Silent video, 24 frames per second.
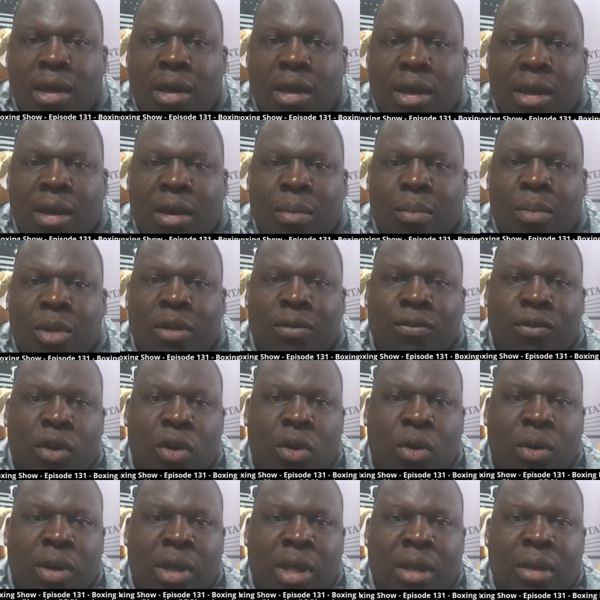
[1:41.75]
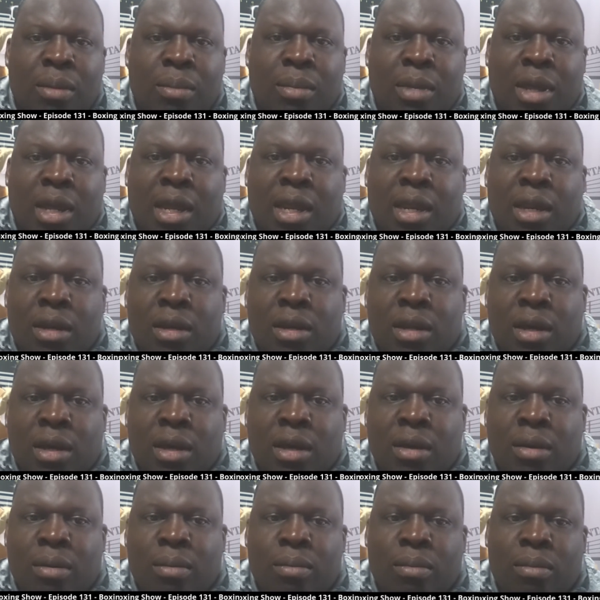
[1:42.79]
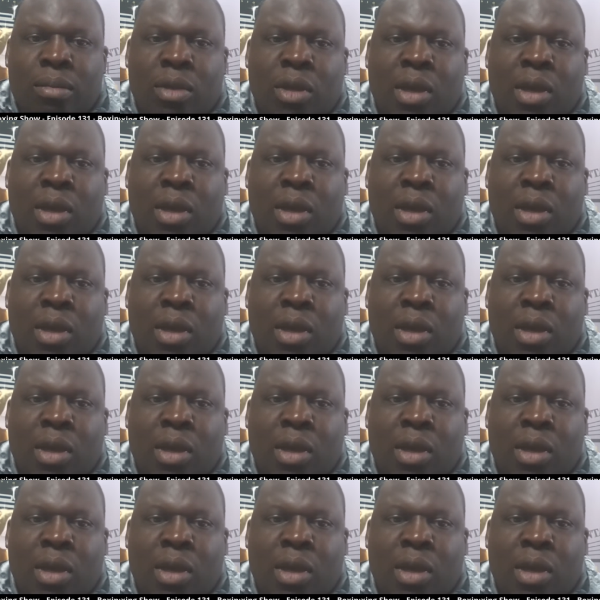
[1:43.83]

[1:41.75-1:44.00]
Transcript: um, but if you know him and um,